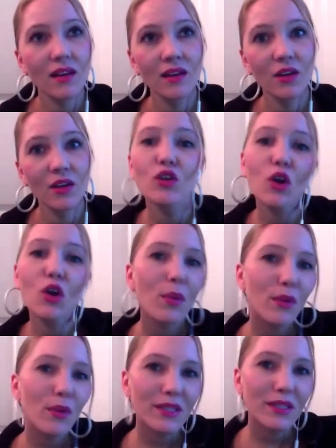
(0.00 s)
nobody
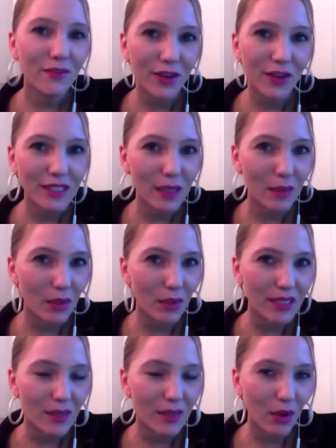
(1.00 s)
wants to fund teen
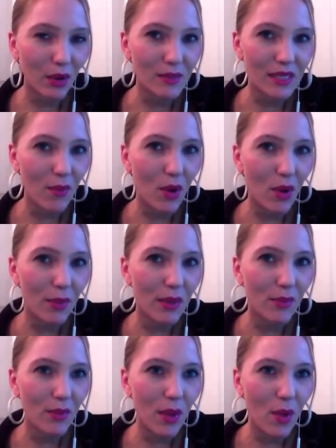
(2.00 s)
pregnancy programs. They want
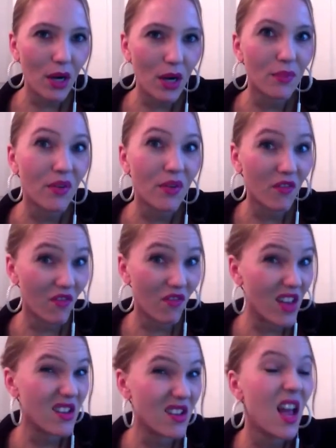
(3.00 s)
to
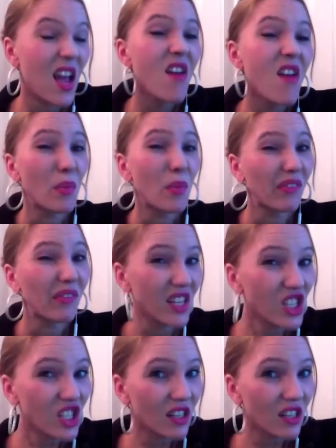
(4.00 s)
fund the
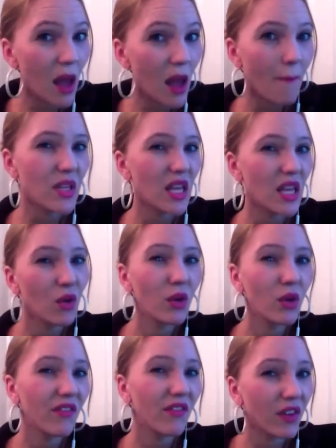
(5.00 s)
prevention, but they don't want to
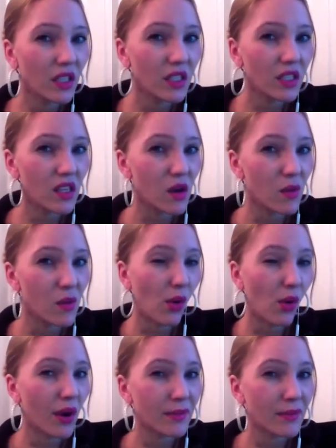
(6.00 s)
fund the
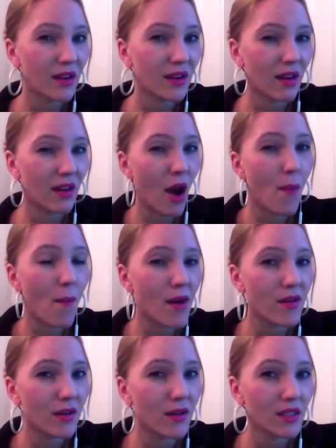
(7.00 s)
programs that are going to help
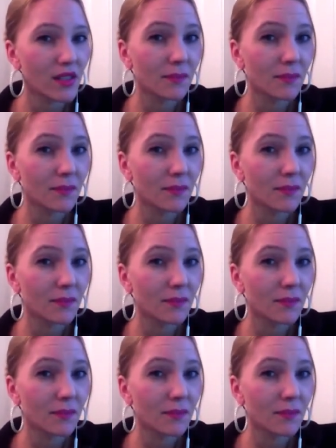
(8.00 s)
mothers